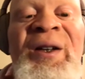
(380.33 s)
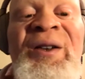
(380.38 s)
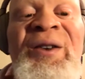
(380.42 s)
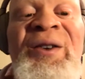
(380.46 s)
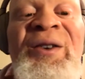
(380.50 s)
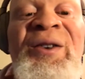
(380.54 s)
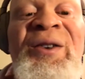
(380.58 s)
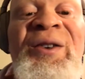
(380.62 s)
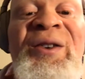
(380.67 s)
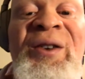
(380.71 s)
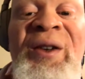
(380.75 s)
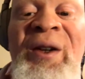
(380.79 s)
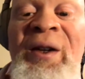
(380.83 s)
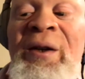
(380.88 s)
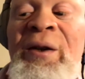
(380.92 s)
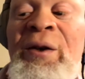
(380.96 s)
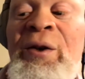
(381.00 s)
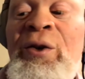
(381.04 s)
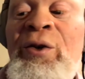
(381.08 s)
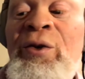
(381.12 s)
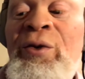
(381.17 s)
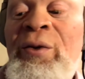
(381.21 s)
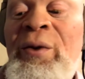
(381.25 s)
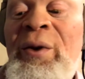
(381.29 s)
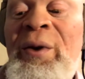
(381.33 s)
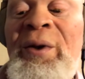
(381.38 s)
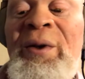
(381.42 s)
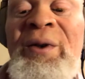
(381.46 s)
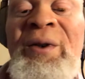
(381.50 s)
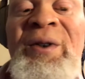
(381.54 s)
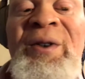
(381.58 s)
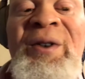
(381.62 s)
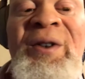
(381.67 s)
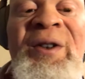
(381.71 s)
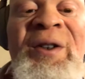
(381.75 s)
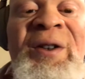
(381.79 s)
secret.
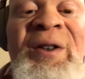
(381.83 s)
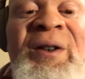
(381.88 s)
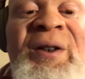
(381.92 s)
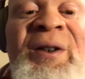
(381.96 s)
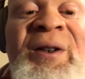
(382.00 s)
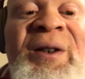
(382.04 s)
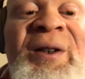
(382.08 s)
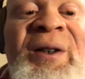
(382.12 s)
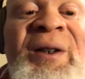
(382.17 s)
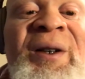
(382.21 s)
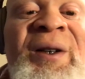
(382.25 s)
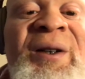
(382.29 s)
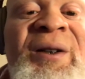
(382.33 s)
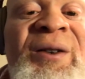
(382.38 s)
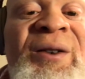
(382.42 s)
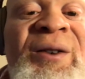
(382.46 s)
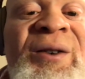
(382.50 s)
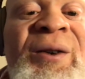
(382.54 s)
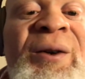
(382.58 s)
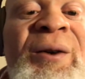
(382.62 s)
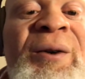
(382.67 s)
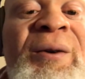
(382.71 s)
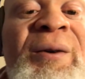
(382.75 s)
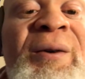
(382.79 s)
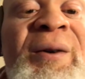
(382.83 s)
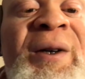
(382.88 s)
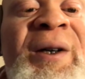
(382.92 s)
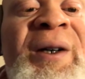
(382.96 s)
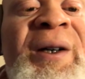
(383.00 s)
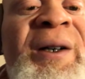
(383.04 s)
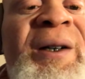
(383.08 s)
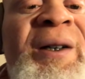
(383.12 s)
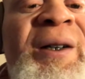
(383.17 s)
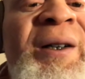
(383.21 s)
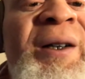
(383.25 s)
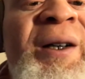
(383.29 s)
So,
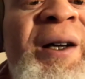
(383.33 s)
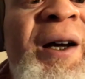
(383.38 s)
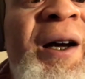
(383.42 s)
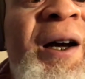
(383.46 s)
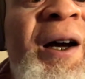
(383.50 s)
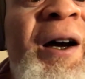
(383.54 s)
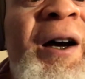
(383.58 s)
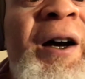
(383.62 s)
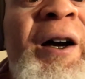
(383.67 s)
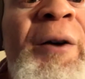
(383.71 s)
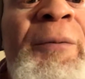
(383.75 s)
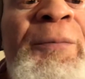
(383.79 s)
uh, yeah,